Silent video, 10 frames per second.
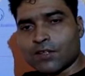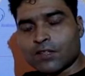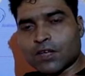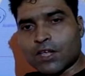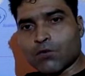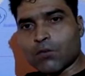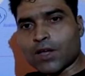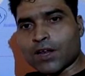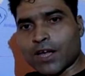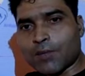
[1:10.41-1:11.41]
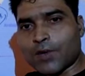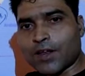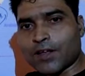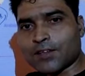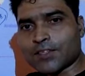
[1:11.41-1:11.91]
the human
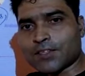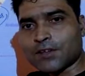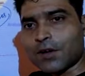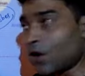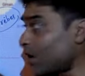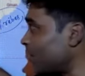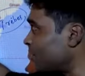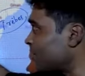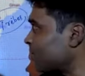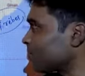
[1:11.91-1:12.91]
appearance occurred.